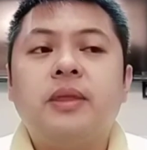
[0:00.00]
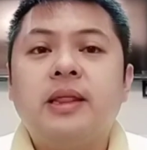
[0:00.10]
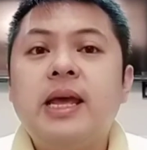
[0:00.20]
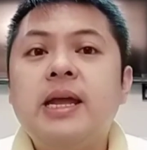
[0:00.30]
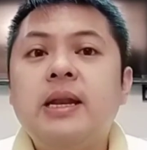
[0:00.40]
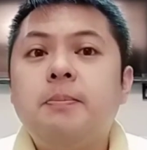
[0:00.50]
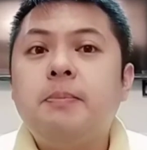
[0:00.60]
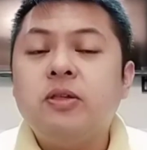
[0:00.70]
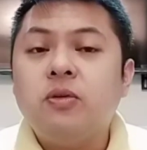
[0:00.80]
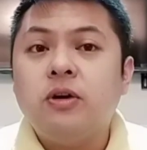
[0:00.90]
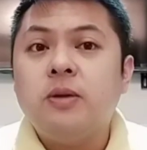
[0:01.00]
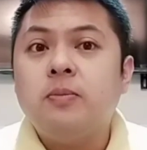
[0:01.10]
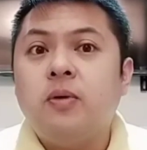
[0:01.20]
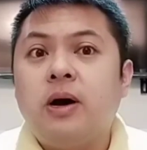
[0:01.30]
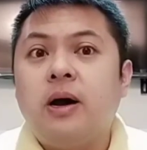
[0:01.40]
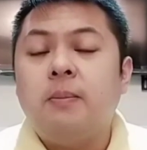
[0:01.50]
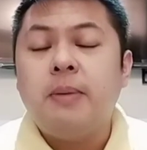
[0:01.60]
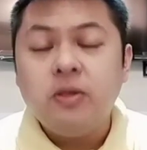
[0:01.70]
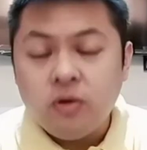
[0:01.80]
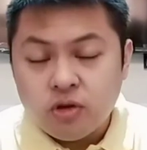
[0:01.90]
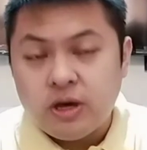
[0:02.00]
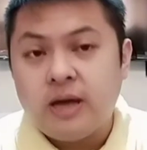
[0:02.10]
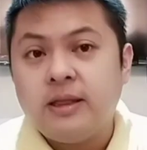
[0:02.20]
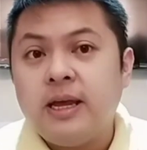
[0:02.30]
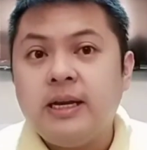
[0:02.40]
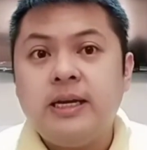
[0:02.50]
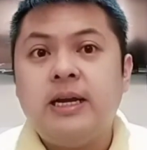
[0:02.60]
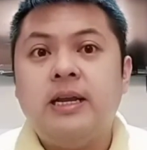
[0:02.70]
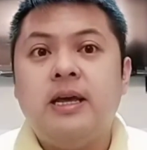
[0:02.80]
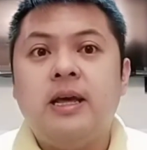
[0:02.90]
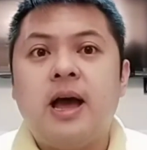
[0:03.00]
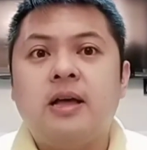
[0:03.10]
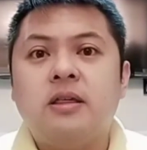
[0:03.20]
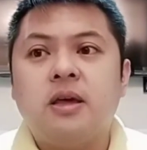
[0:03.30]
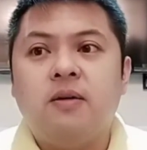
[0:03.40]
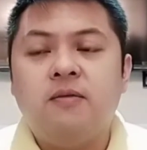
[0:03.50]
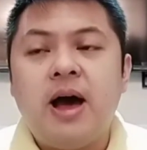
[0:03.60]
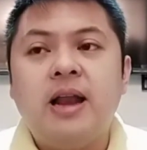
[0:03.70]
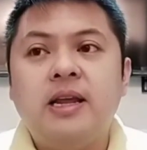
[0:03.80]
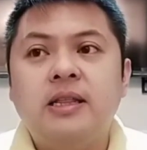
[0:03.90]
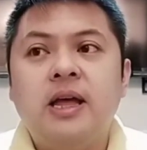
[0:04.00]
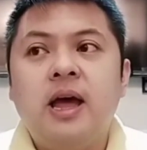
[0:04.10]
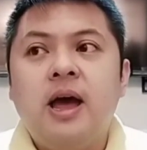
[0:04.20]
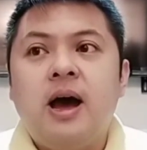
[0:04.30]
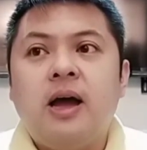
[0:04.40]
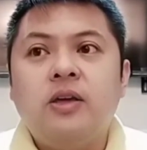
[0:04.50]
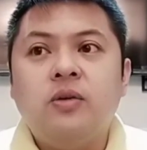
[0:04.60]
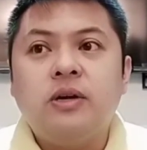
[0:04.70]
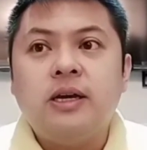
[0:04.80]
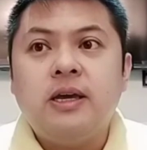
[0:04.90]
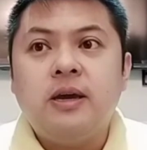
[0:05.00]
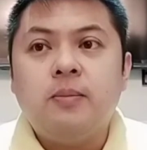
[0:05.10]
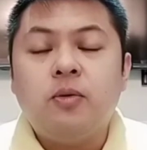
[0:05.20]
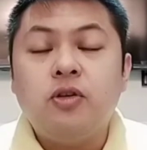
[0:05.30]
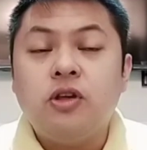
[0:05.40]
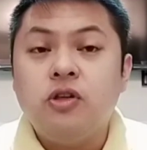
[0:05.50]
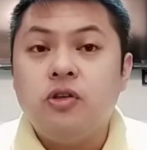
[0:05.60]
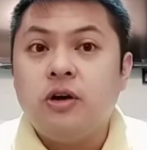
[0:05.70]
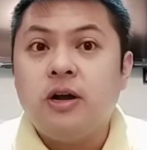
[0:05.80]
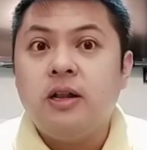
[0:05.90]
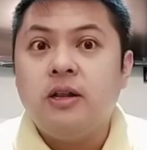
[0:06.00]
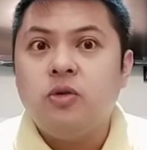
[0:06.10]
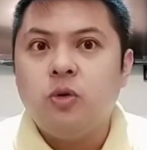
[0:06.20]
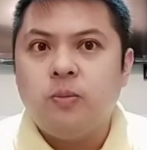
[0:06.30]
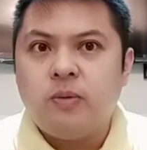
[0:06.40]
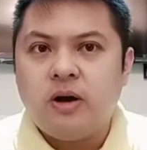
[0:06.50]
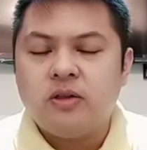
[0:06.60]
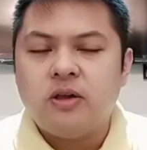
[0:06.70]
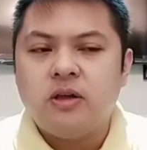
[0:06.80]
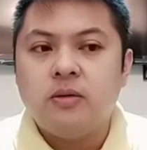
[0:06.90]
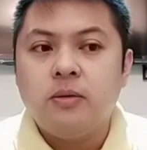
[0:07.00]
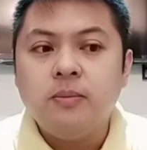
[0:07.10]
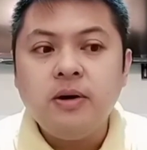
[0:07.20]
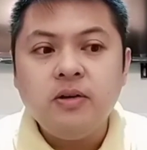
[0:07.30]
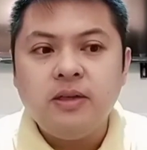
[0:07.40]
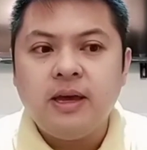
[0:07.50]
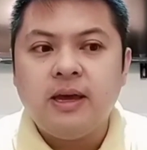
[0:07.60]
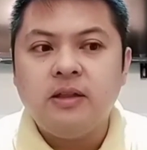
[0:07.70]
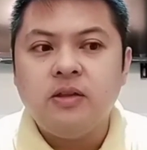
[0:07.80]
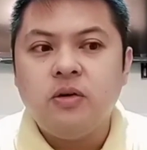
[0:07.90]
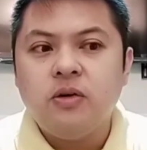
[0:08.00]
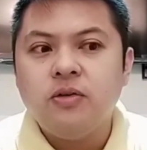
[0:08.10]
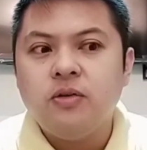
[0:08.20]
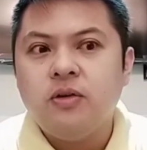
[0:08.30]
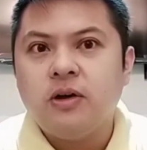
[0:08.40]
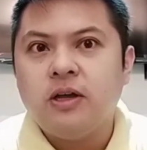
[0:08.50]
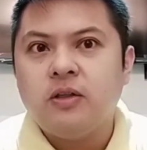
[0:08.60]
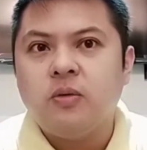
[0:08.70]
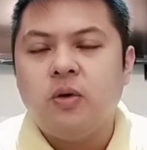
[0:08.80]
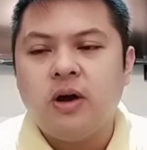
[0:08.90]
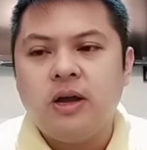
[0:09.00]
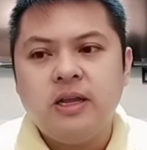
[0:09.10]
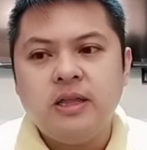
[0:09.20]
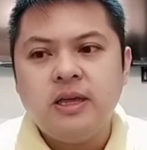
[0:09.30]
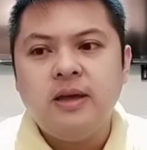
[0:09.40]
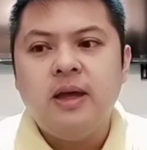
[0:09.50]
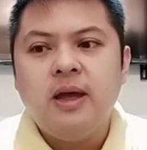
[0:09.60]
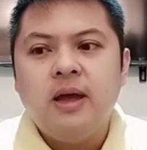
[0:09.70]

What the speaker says: then pasok na po, pasok siya technically as valid yung naging procedural due process. Pero second, you also look into, okay, let's say